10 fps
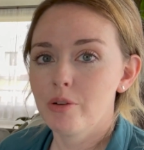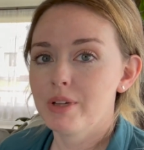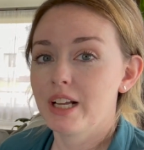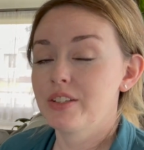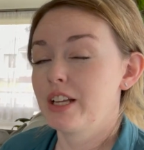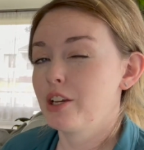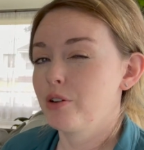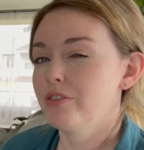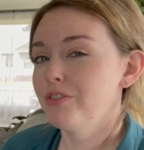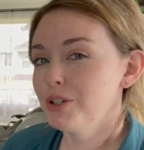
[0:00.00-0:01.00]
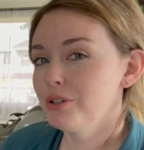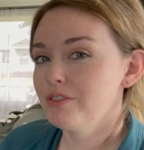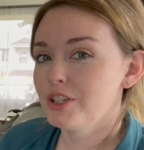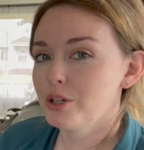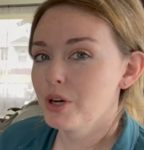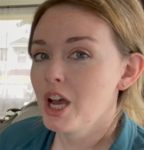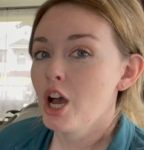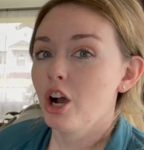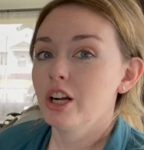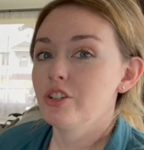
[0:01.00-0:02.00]
because I know a few of you
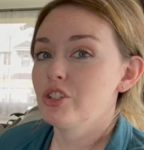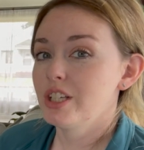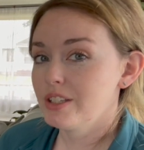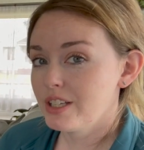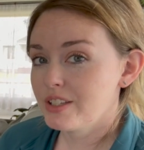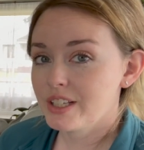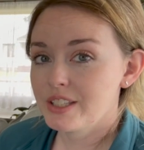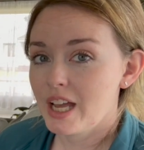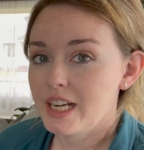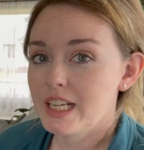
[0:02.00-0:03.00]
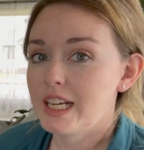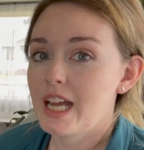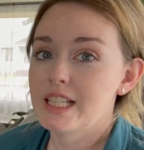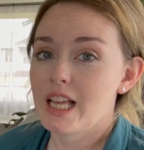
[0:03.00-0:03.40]
are just as excited as